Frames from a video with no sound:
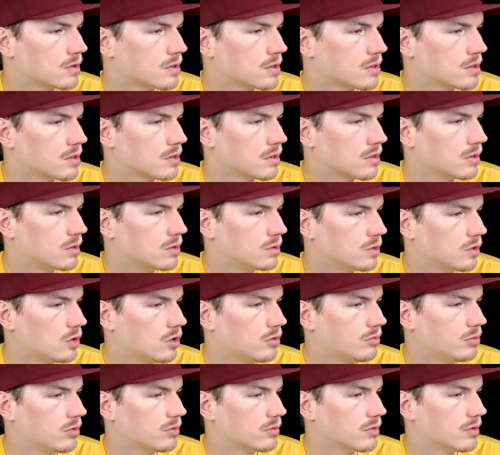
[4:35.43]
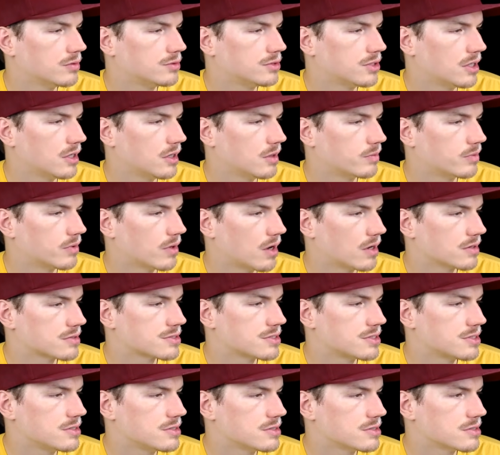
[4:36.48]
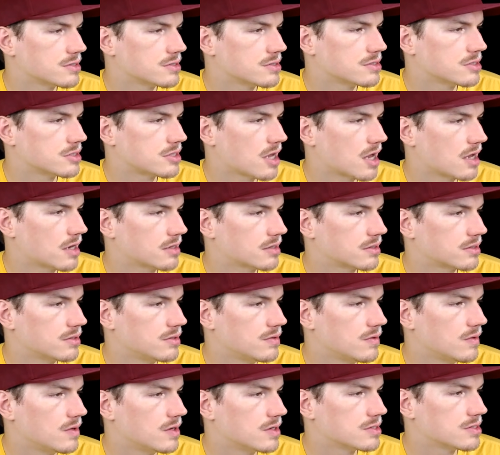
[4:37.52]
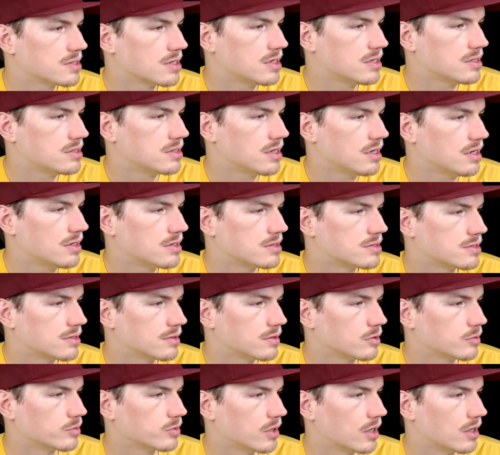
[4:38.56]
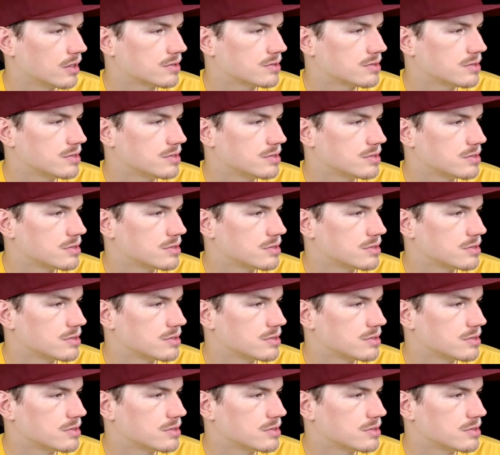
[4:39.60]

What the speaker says: global rotating proxies, static USA data center proxies.